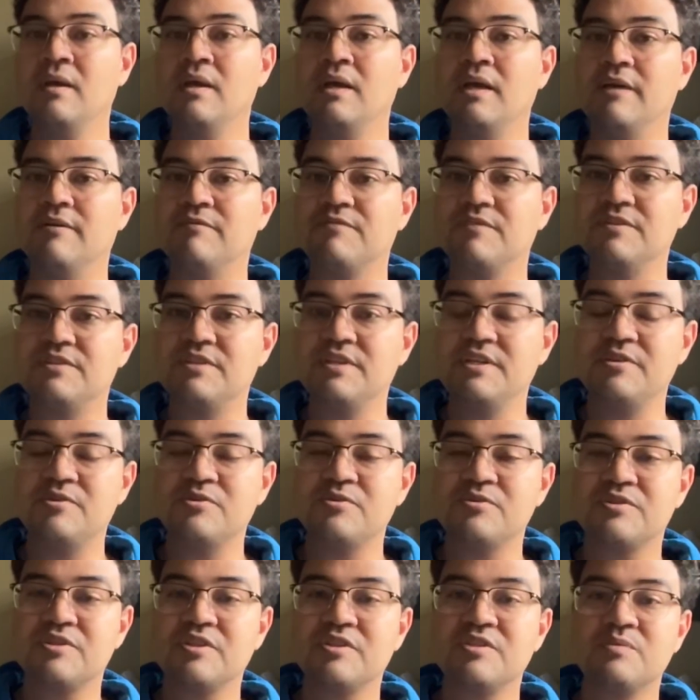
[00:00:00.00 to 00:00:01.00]
If the
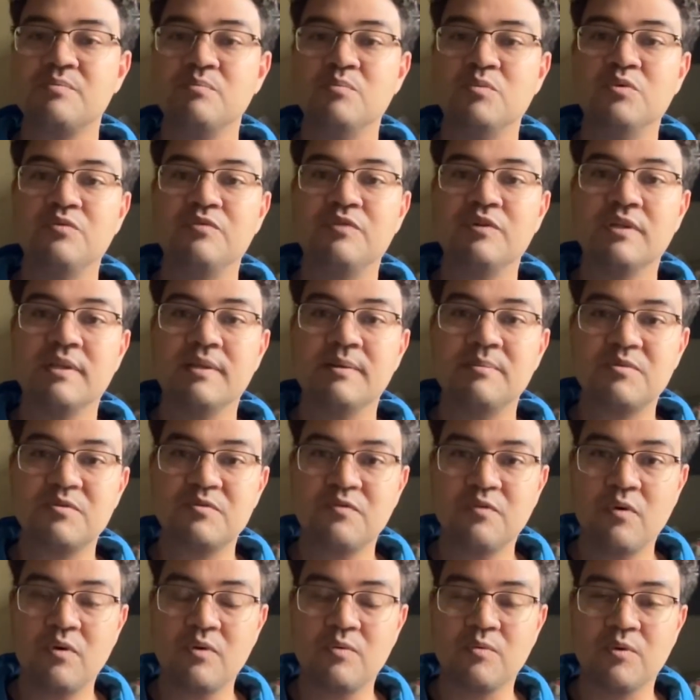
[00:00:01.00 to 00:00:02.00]
teacher says move your lips
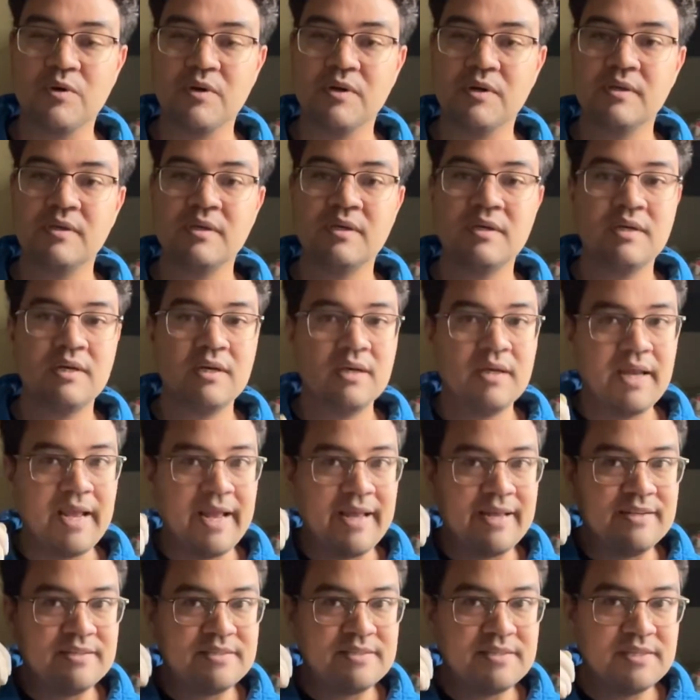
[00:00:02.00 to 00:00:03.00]
forward,
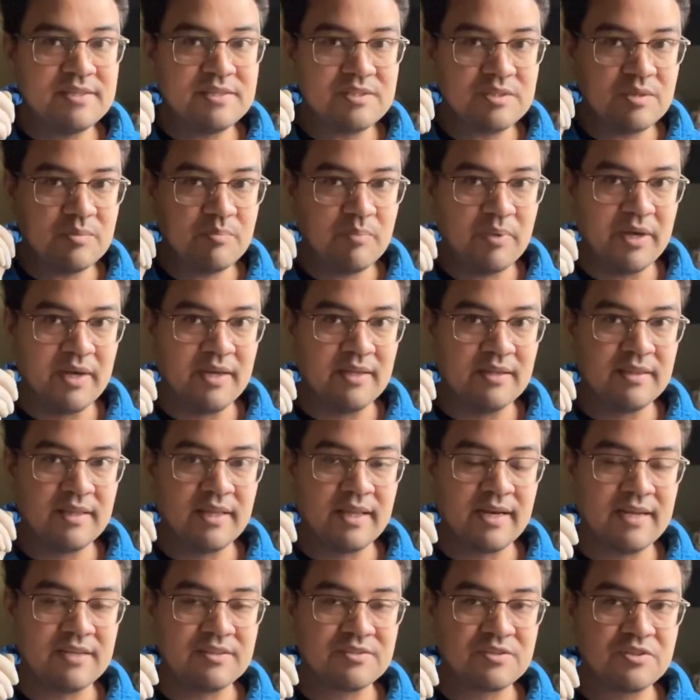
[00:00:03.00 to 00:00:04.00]
anticipate
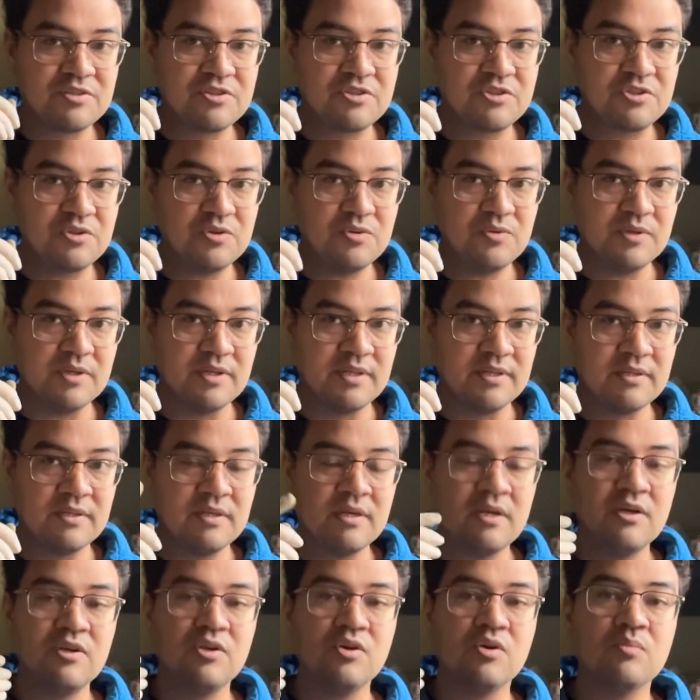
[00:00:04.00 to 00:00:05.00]
that as a student
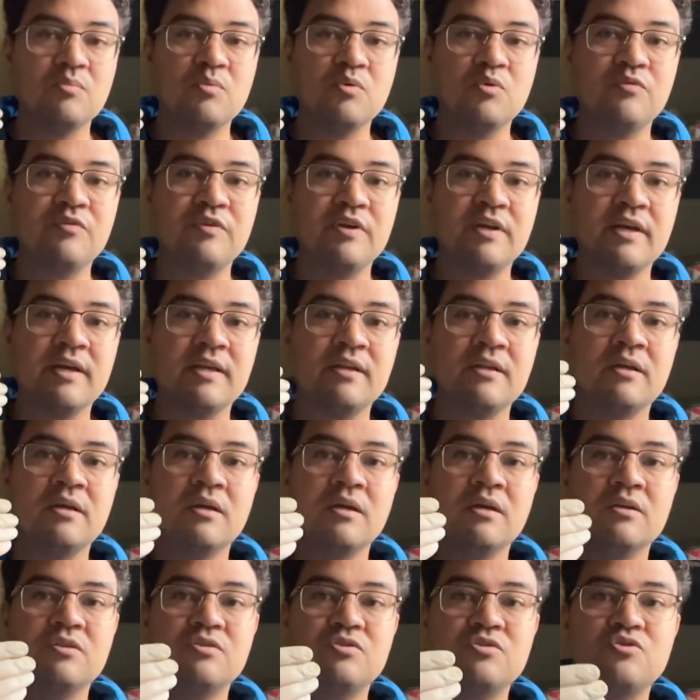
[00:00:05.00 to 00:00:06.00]
you're moving it
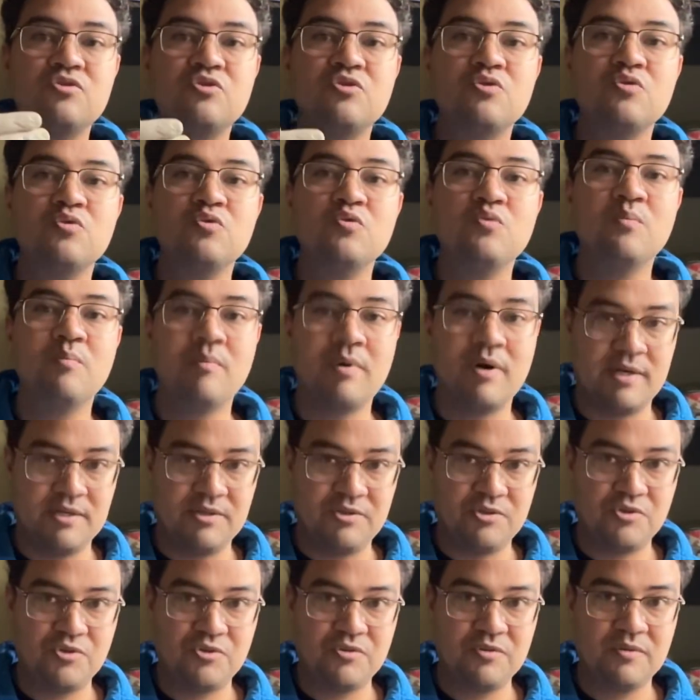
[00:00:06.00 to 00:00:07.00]
too
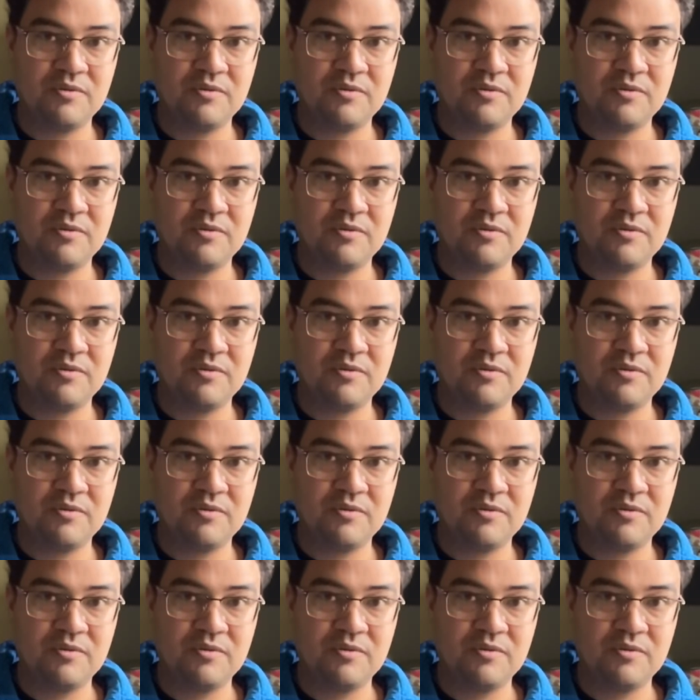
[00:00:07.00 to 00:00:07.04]
much.